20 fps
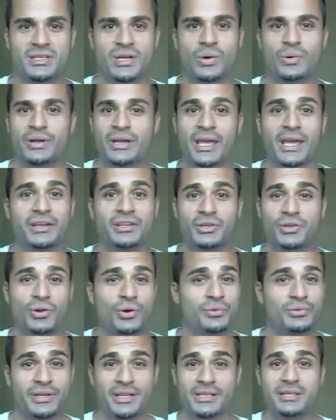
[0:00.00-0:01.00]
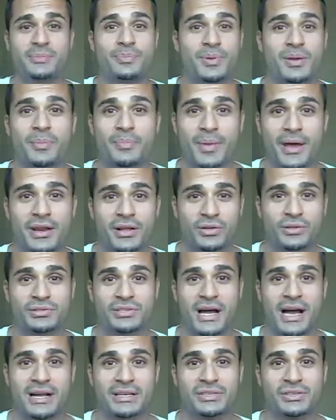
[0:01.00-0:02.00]
So again, you don't need to be a medical
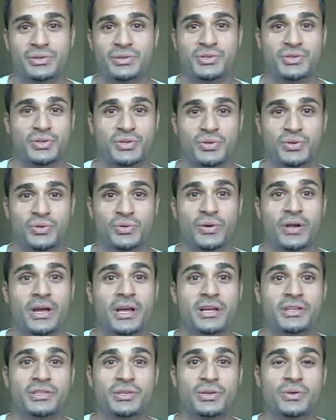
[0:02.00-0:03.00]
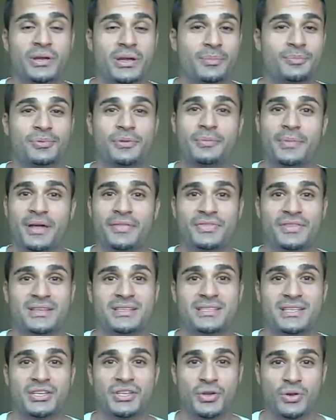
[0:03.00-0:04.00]
doctor to implement
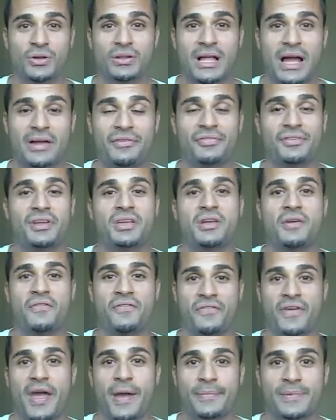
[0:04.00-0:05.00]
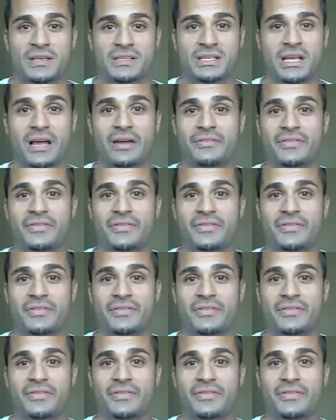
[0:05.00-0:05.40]
this in your life and in your family's life.